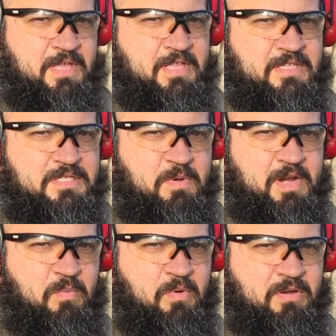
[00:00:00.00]
this is what I
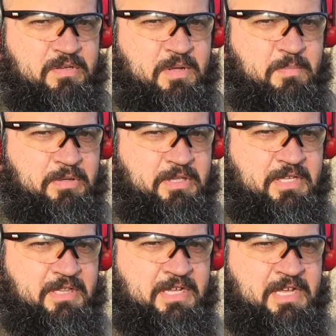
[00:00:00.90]
want.
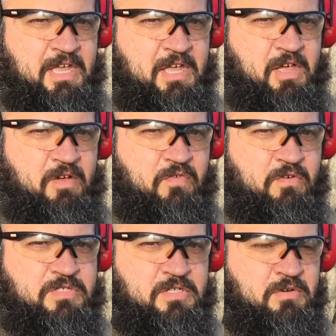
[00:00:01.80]
Completely
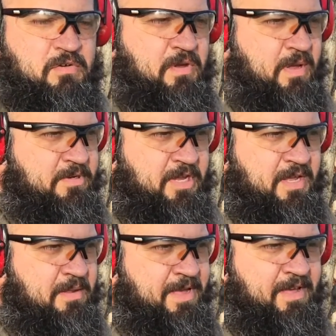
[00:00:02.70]
versatile. I'm
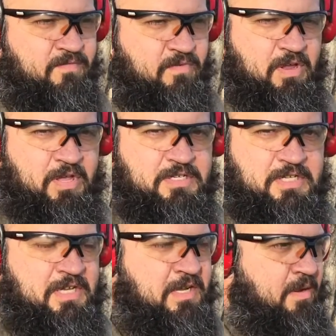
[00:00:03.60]
talking about for
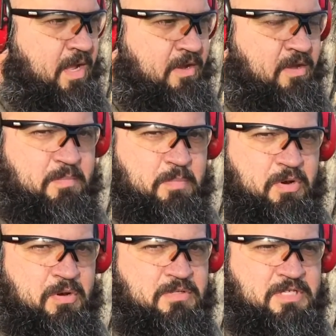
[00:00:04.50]
hunting. I can hunt
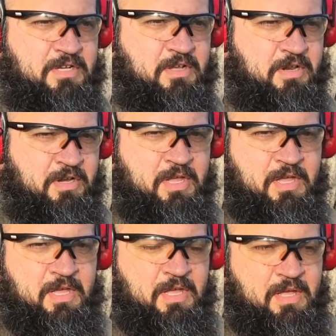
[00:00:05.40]
birds, I can hunt
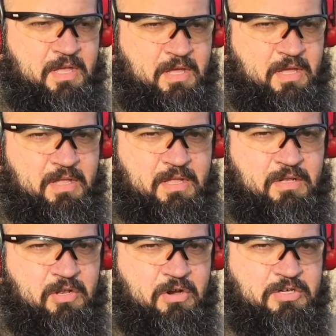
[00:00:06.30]

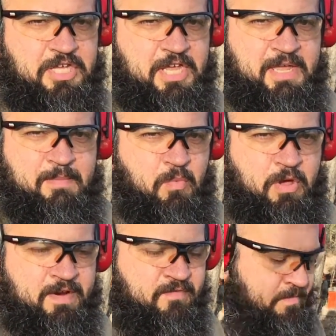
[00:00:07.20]
large game,
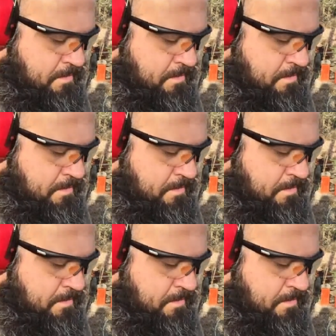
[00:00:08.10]
whatever.